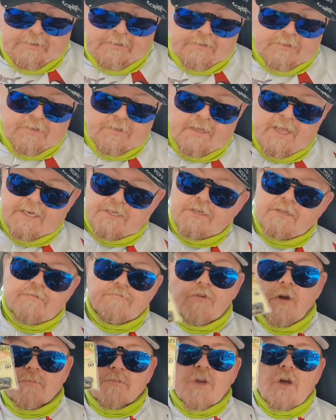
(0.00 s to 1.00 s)
selection
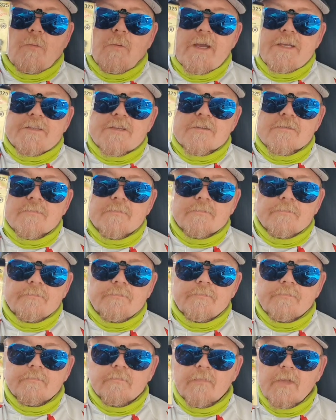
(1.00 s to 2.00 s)
of drop shot weights.
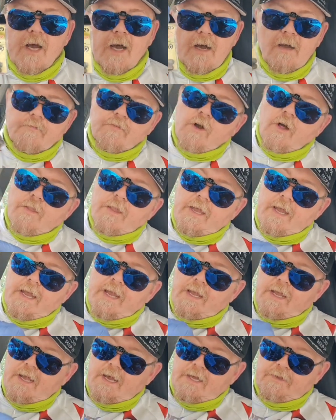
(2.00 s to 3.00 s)
Now I've got
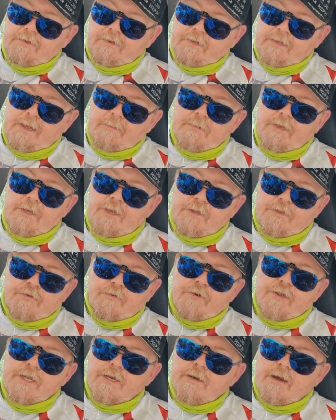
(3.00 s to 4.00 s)
there, I think them are
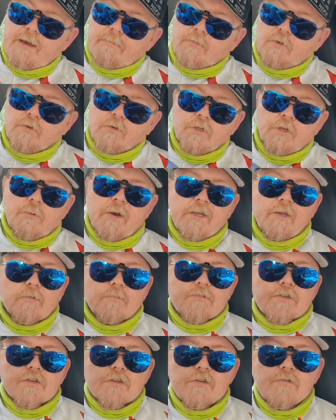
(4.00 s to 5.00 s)
3 gram all the way
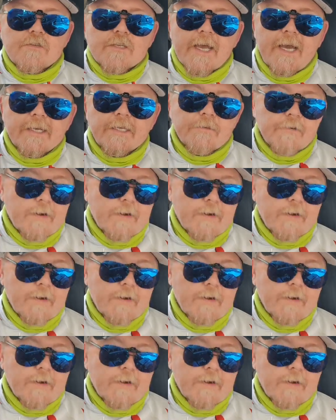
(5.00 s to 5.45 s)
up to 10